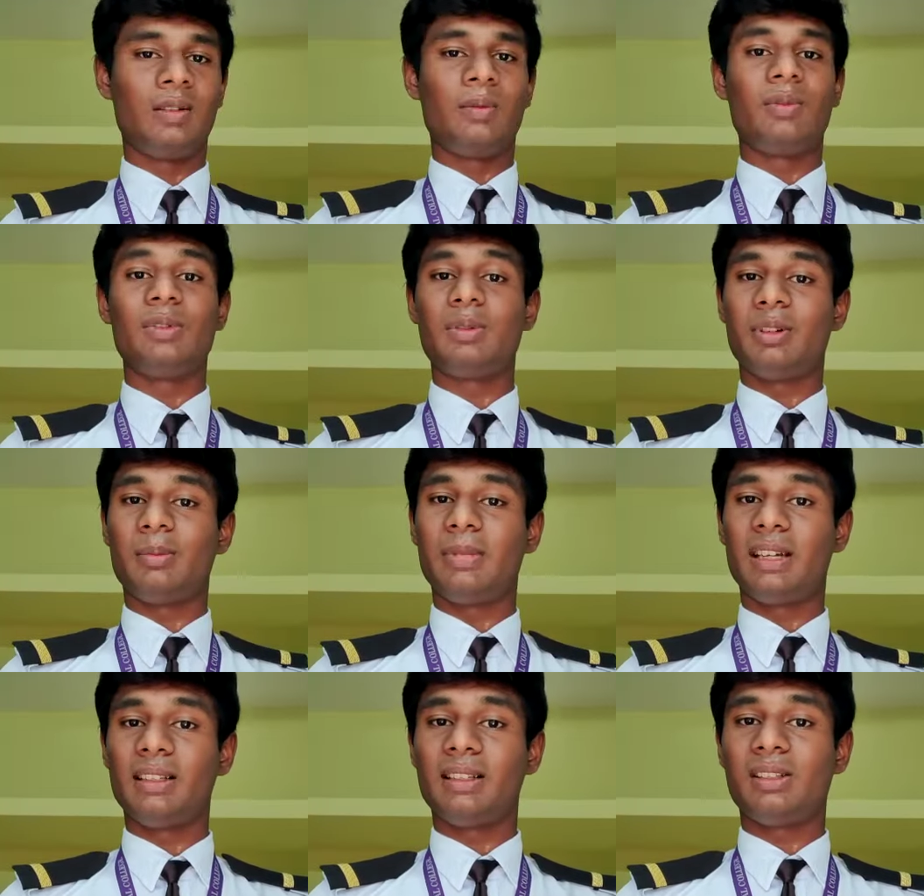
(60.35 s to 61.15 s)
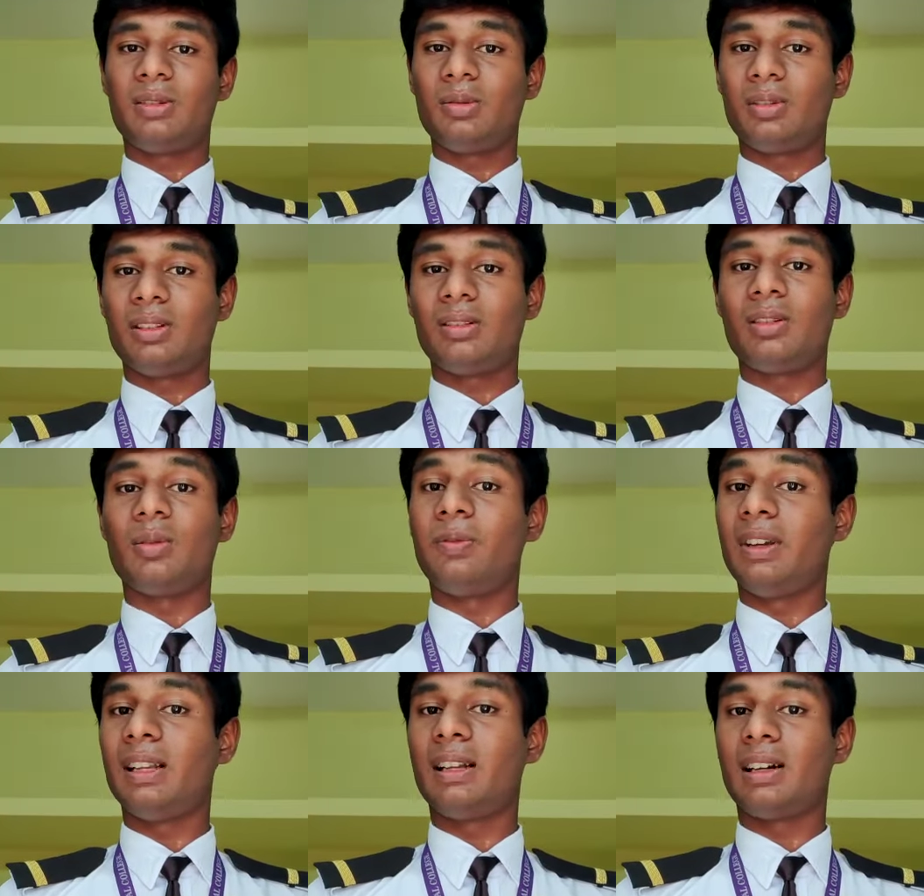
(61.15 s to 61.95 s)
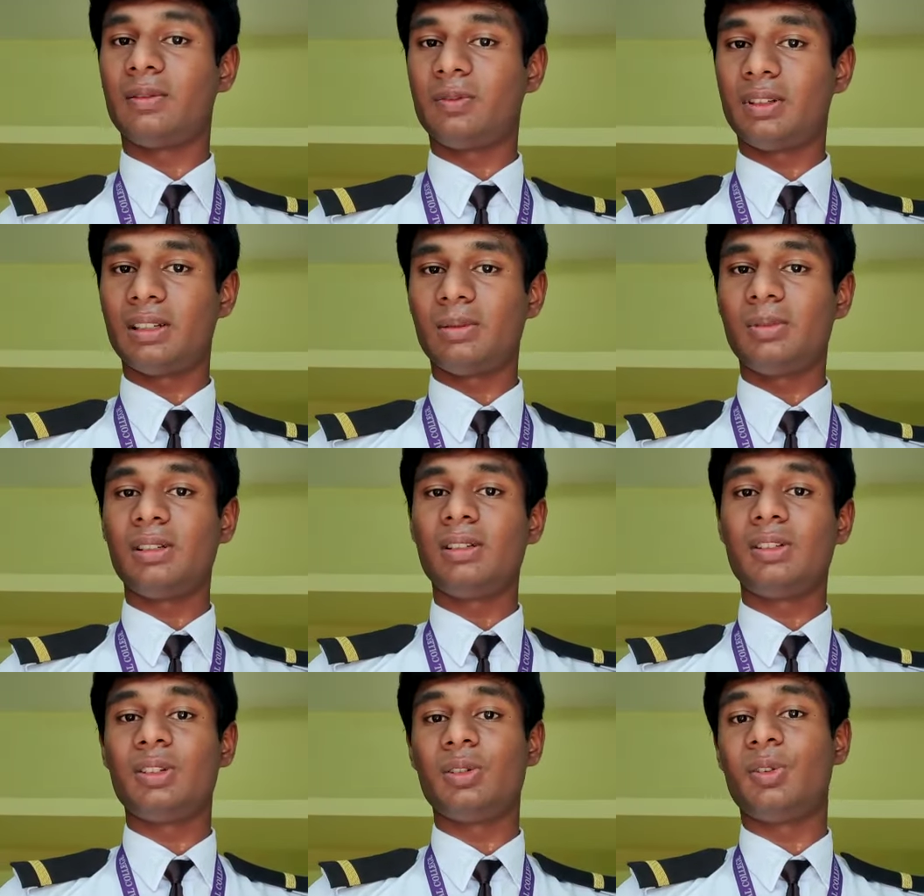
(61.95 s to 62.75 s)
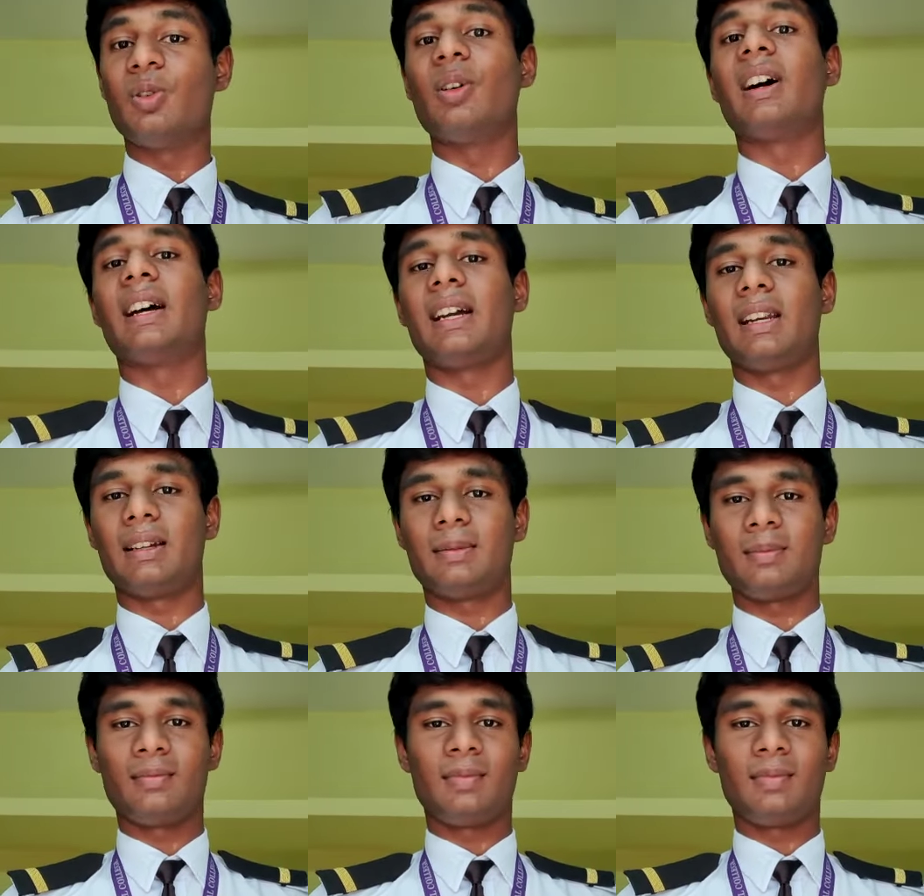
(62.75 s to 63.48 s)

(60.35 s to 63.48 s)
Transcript: which will make the students to feel comfortable to go ahead.